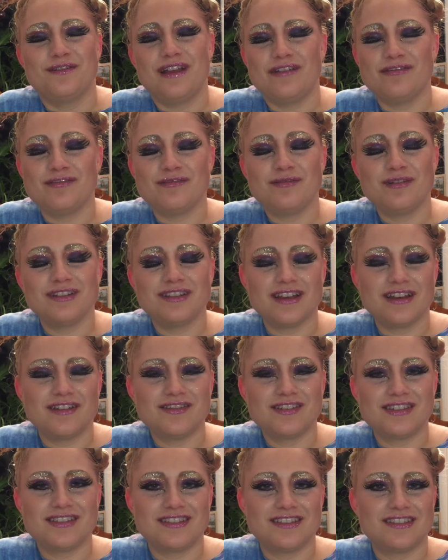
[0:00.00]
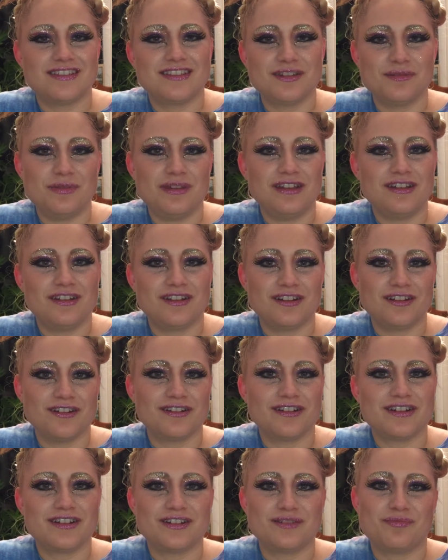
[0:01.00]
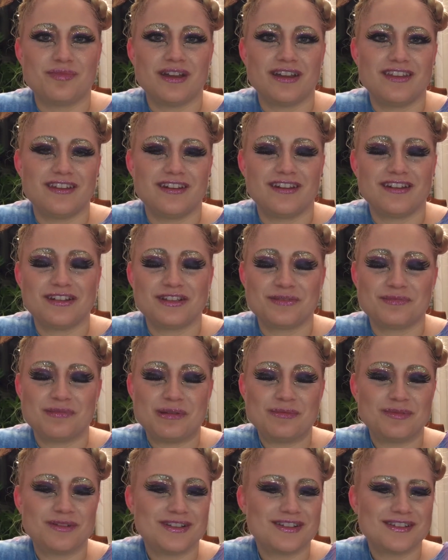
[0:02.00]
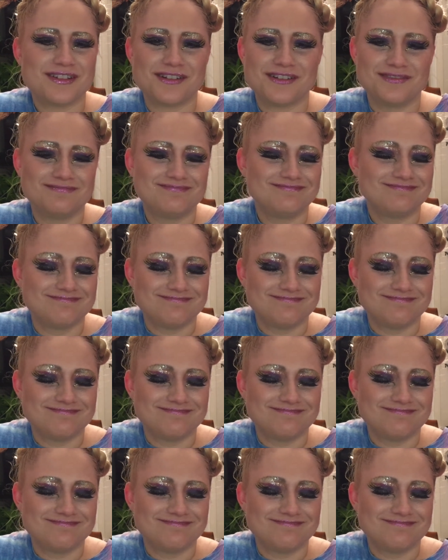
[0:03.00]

everyone loves to be encouraged by the audience members, so,